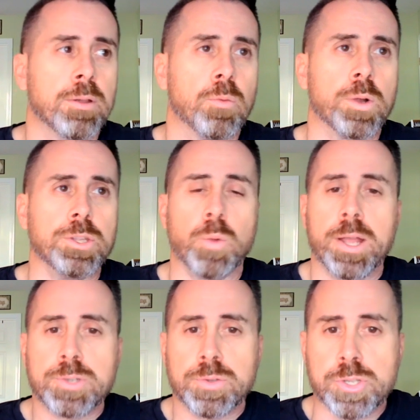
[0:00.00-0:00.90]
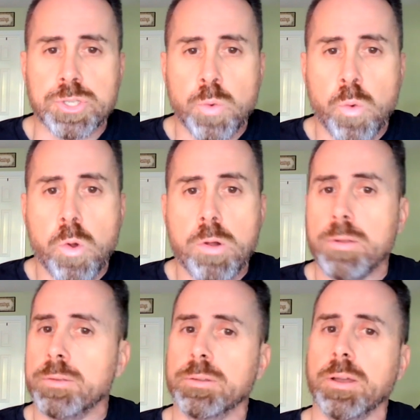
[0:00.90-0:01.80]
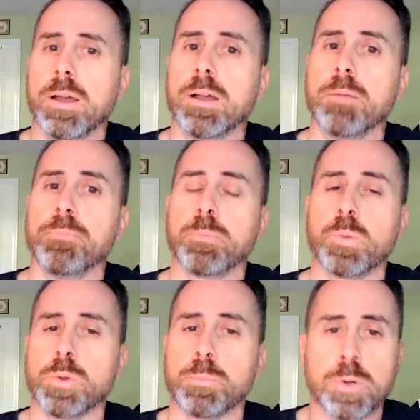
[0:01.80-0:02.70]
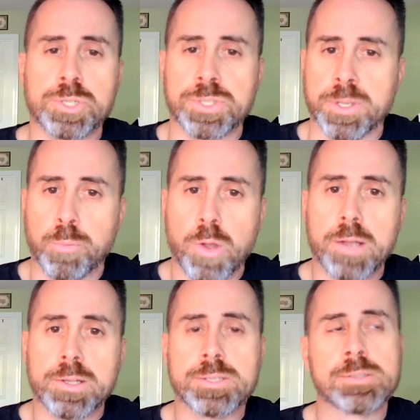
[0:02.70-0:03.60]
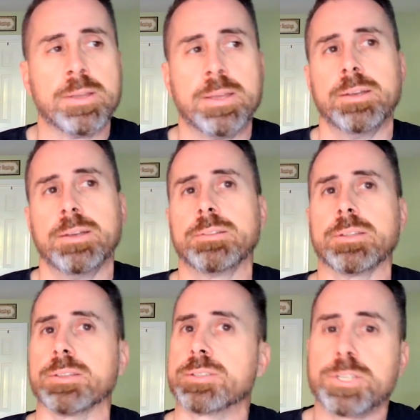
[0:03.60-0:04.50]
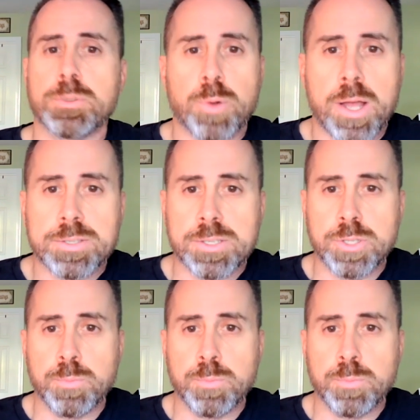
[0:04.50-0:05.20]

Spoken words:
when you entered the store, when you were purchasing products, the decision process